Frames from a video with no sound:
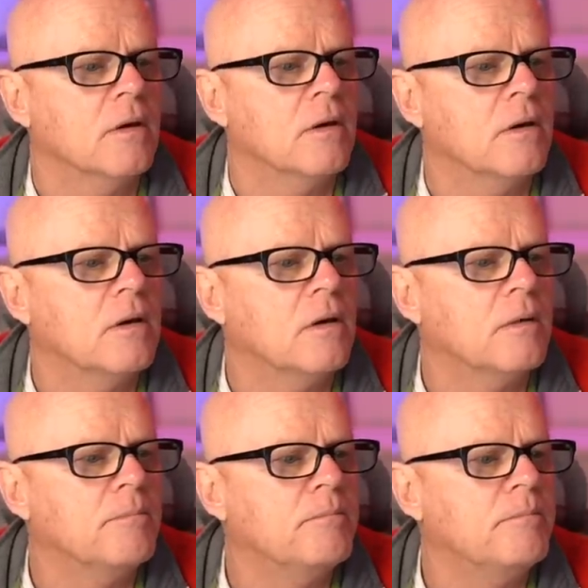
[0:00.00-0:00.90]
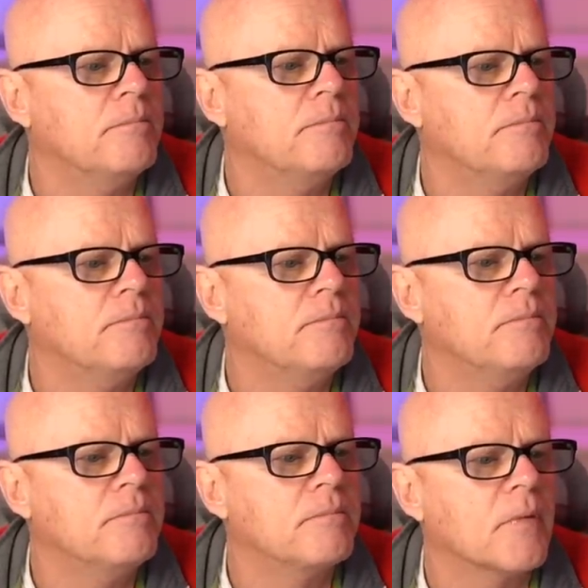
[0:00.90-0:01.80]

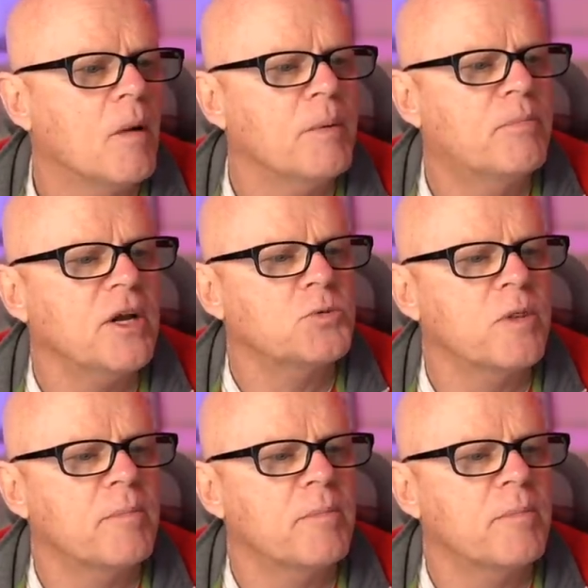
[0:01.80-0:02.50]
I'm impressed with